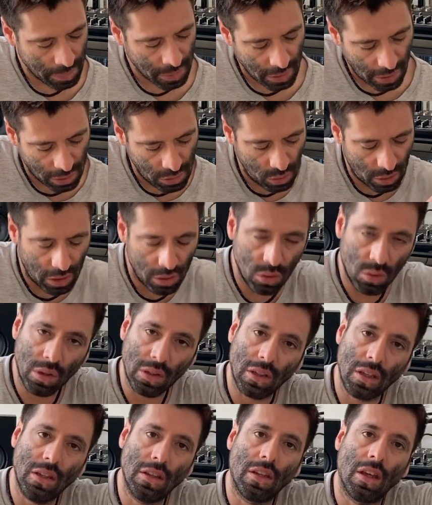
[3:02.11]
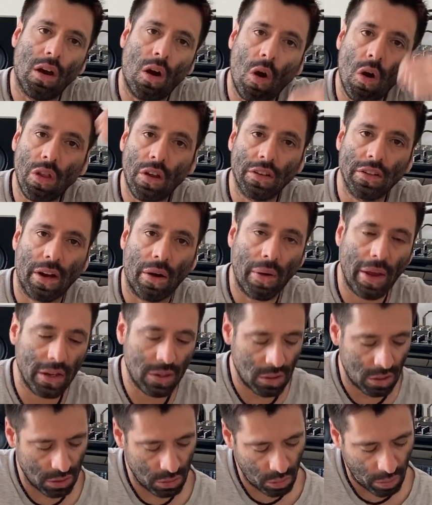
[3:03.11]
And you can do it in the other
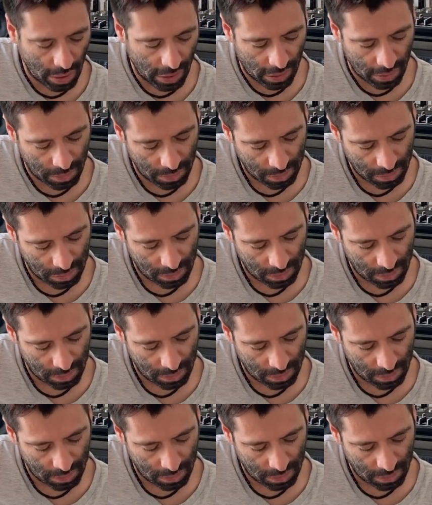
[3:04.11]
direction as well.